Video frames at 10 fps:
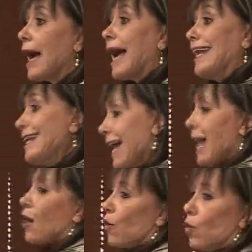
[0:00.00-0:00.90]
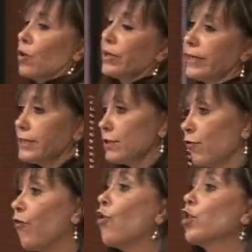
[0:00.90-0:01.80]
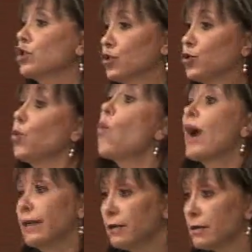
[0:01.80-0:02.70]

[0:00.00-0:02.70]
And now it's 4 to 1.